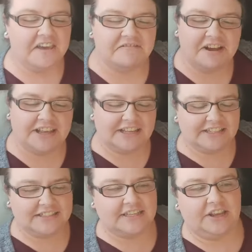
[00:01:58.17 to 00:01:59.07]
Right,
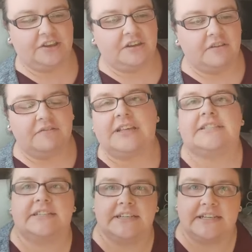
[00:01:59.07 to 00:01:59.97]
so
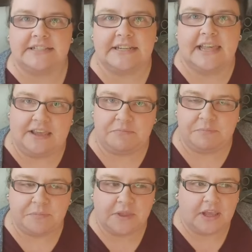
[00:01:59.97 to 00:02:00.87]
thanks to Lisa
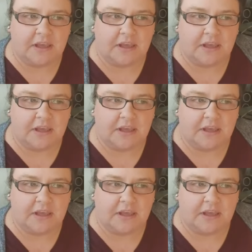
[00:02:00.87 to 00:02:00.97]
Lam.